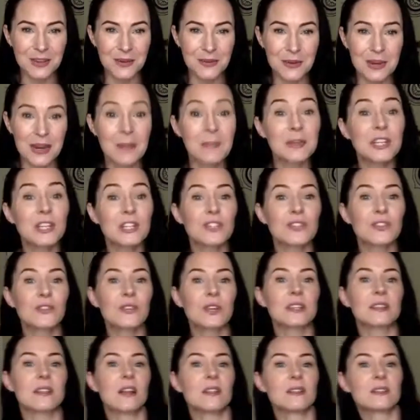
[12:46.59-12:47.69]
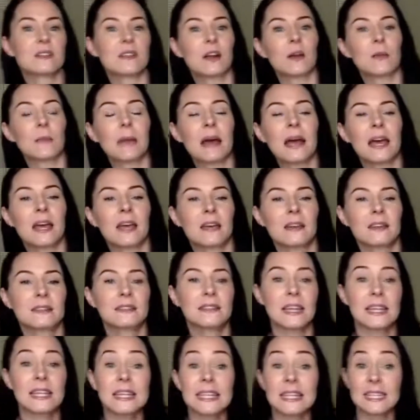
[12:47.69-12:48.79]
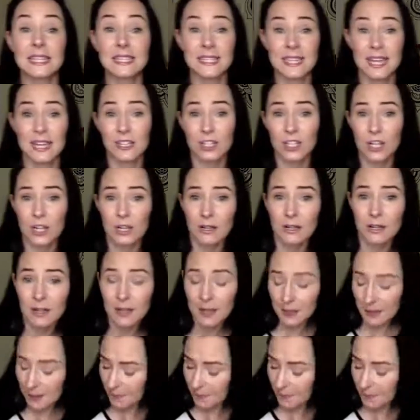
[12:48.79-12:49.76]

So what I'm going to do is I'll start by setting the intention.